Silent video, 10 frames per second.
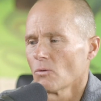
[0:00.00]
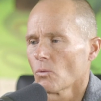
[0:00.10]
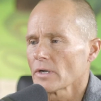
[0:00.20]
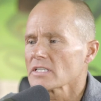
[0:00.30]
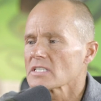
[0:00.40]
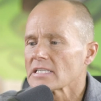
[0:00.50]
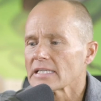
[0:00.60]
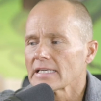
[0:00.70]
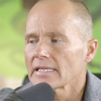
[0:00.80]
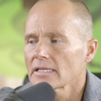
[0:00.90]
What's
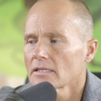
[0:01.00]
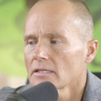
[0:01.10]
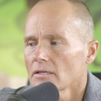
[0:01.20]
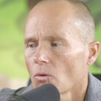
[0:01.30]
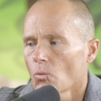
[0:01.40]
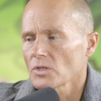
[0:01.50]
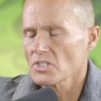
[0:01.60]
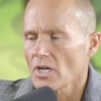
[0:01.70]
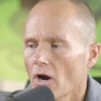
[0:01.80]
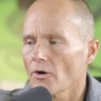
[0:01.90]
the
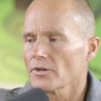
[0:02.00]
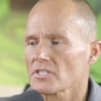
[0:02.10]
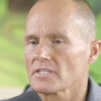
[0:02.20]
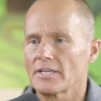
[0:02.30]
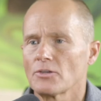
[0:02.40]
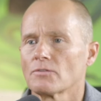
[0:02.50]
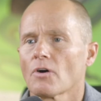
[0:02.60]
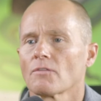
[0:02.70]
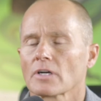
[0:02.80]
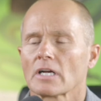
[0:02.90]
hardest thing you've
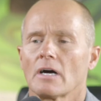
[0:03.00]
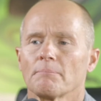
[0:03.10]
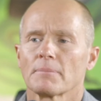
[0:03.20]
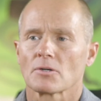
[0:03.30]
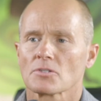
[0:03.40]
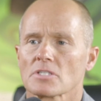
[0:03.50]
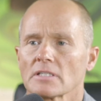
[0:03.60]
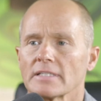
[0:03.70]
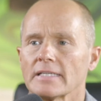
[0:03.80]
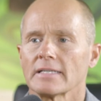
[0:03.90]
overcome
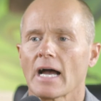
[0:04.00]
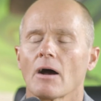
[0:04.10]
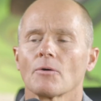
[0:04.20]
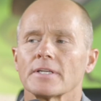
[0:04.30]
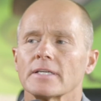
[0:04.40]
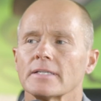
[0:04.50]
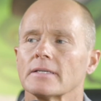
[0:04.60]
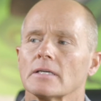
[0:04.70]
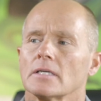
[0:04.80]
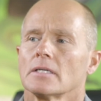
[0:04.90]
personally, and how did
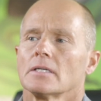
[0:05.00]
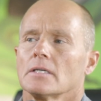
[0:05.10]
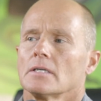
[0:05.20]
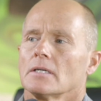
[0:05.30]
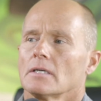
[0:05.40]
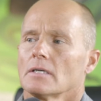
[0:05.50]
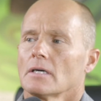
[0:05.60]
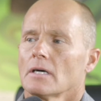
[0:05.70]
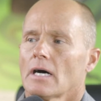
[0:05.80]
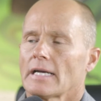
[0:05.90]

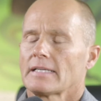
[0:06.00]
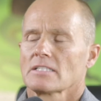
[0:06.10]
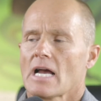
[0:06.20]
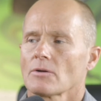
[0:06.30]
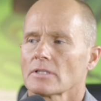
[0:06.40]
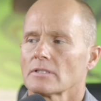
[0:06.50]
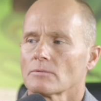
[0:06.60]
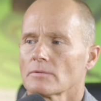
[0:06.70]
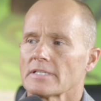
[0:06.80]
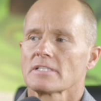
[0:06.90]
the
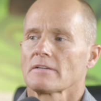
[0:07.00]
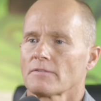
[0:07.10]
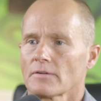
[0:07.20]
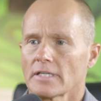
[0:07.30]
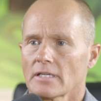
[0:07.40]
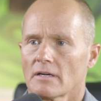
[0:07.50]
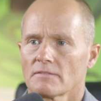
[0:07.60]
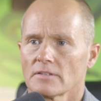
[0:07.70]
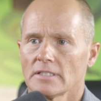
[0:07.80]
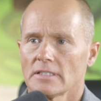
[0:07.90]
Racing for
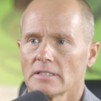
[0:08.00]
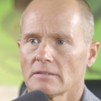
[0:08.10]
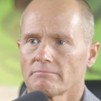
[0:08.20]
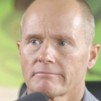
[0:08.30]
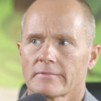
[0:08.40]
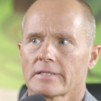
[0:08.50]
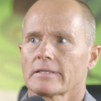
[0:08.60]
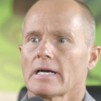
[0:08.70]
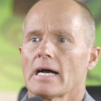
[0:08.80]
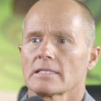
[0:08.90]
Recovery
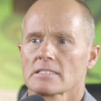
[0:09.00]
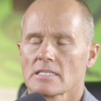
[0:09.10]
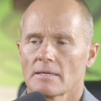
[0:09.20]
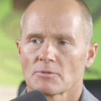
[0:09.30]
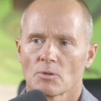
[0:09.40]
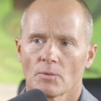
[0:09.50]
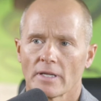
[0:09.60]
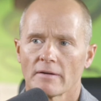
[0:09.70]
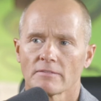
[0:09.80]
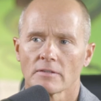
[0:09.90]
concept or
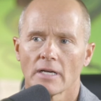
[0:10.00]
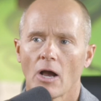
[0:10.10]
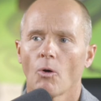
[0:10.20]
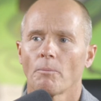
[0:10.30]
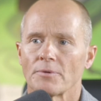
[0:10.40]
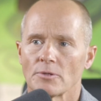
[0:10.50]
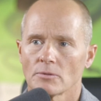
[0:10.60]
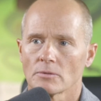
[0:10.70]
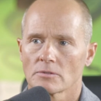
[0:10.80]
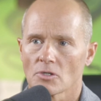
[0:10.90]
whatever help
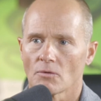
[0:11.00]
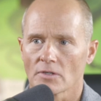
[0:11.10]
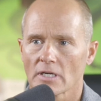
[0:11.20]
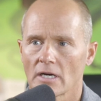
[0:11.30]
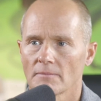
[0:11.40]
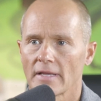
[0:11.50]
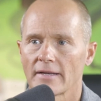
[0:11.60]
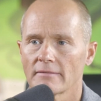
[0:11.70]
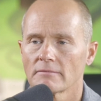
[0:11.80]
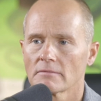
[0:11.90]
you to overcome that